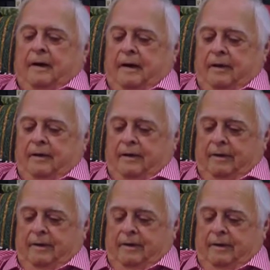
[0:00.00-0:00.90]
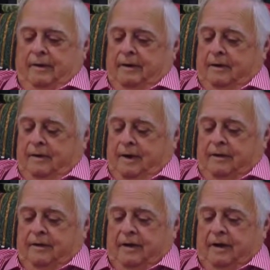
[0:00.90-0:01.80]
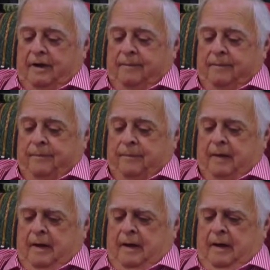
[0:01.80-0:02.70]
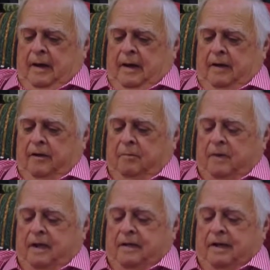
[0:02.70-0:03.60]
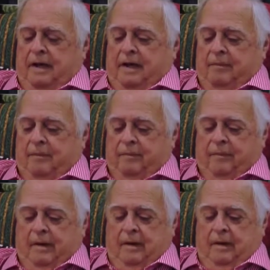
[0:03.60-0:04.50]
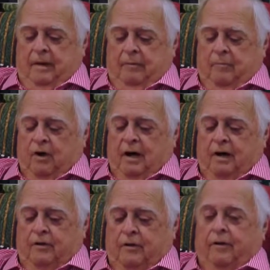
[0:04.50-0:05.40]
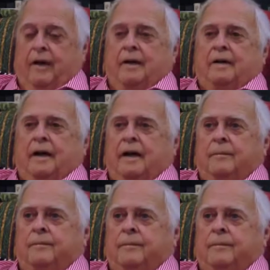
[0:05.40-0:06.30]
and then the next night. In the meantime, prior to that time,